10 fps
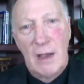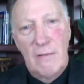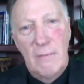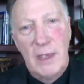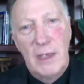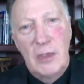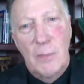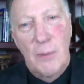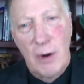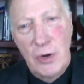being the
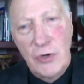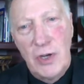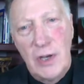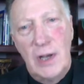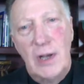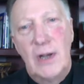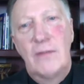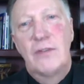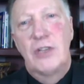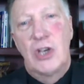Parsha
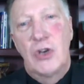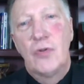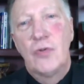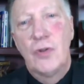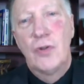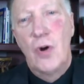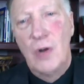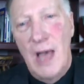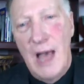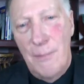of Tikkun
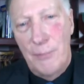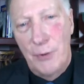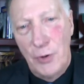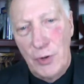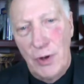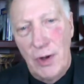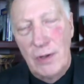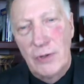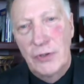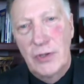Olam
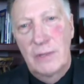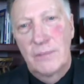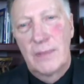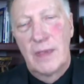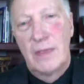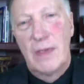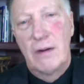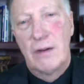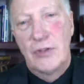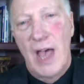protocols that are
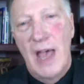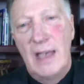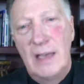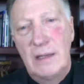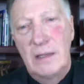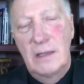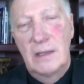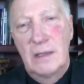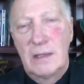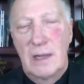designed
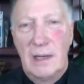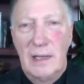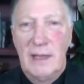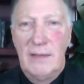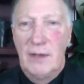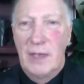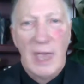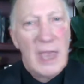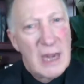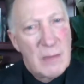to leave a
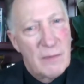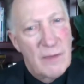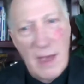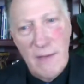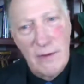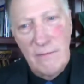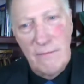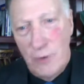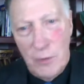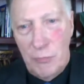kingdom of heaven
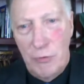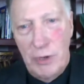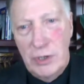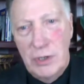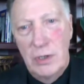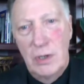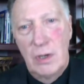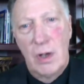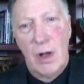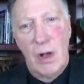footprint
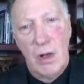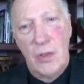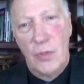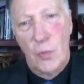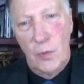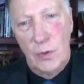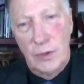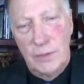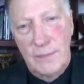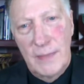on the
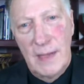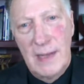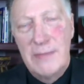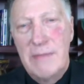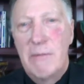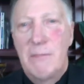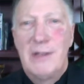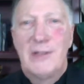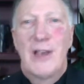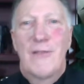world. Let me
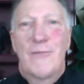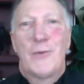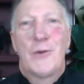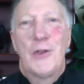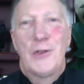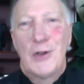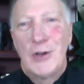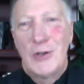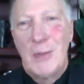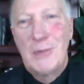repeat that for you. It's our
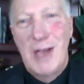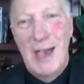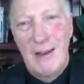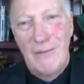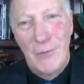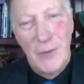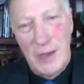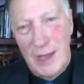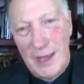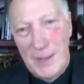subtitle for the
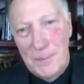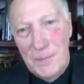day.